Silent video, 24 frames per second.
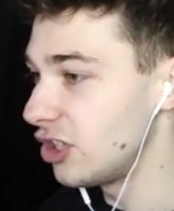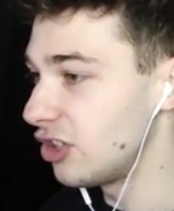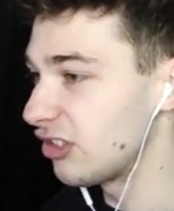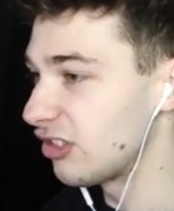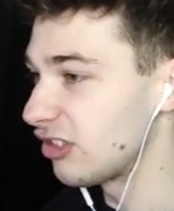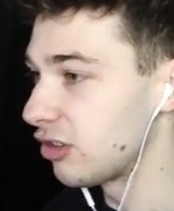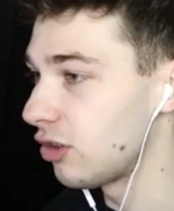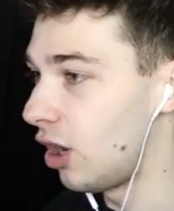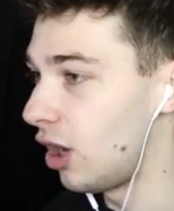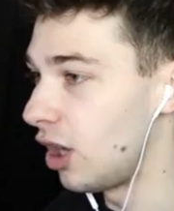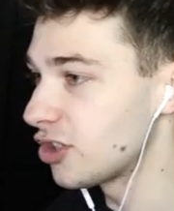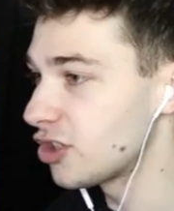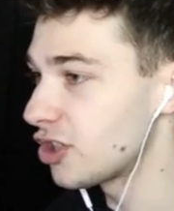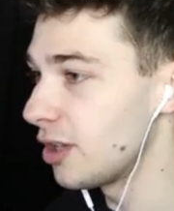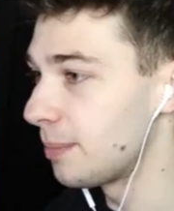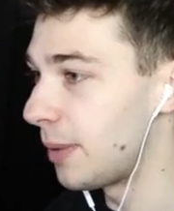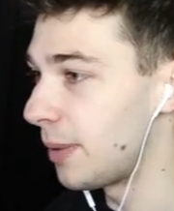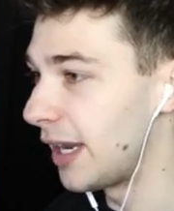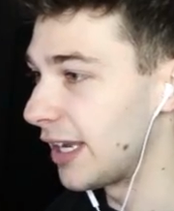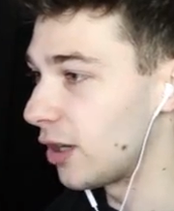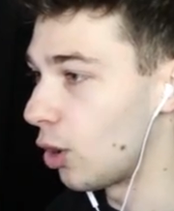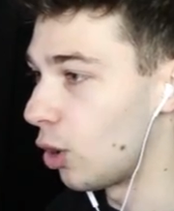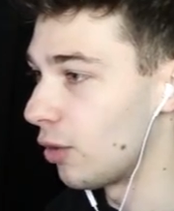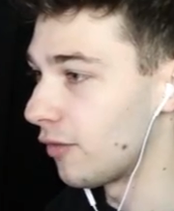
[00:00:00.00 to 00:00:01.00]
just launch the
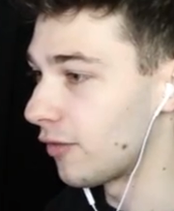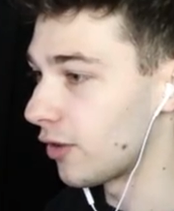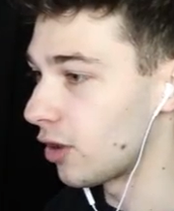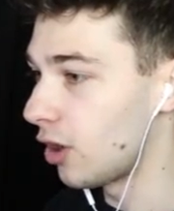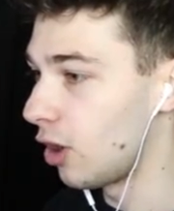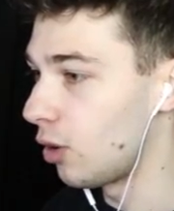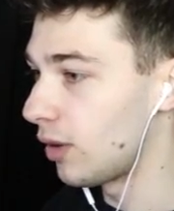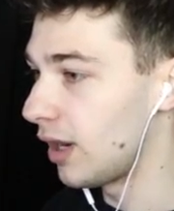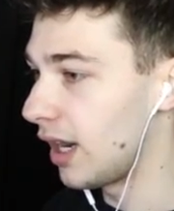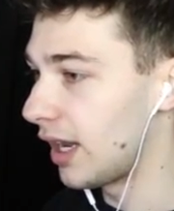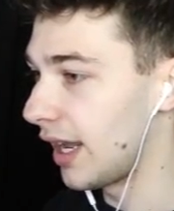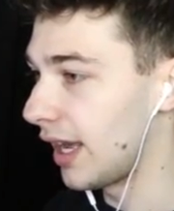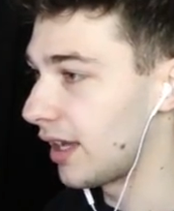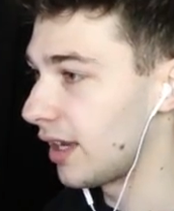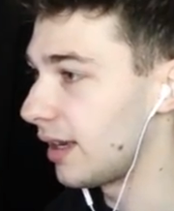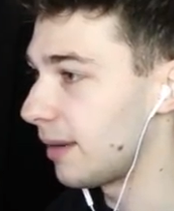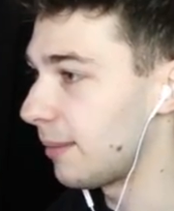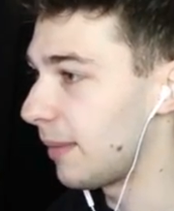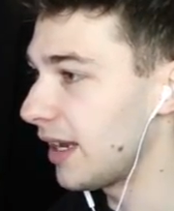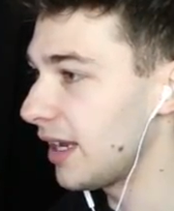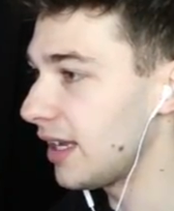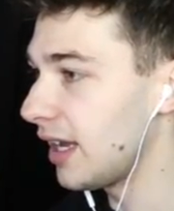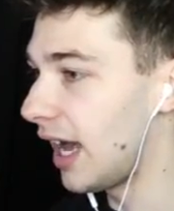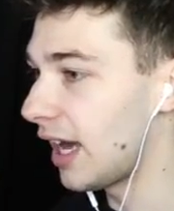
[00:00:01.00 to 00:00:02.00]
bike over. Oh, God, I,
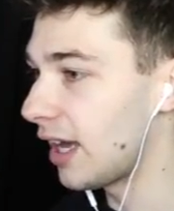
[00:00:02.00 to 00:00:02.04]
am I?